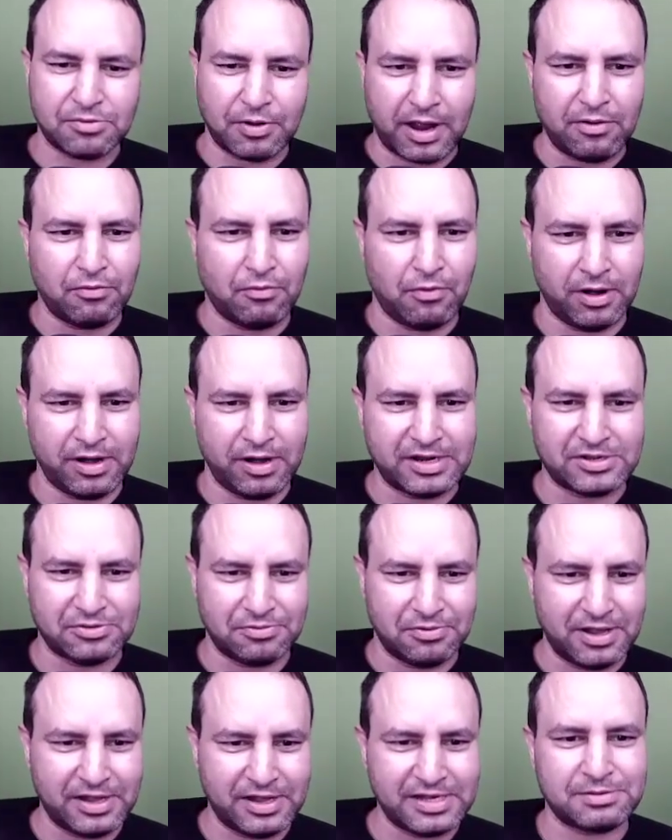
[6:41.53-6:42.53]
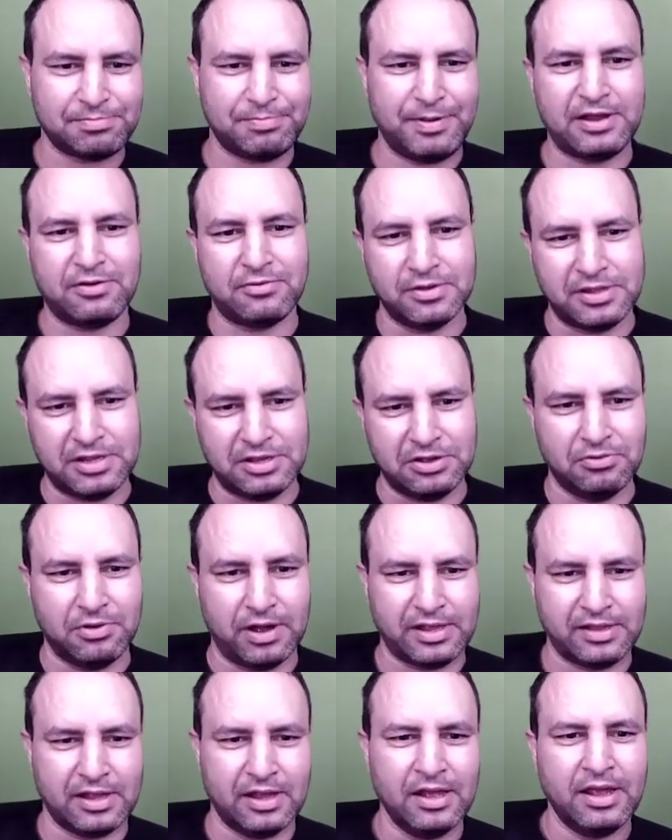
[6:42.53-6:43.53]
why I wanted to really speak with you
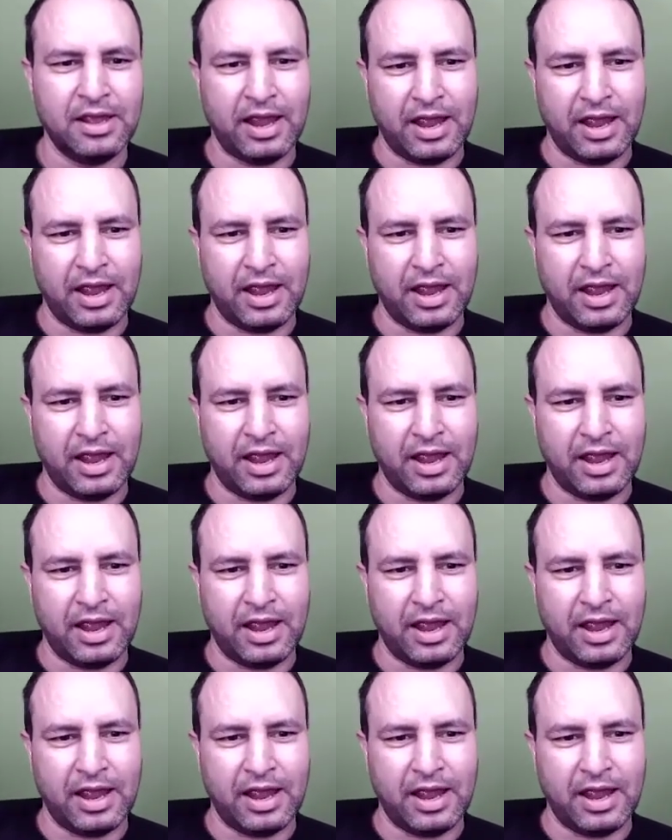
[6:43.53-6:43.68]
and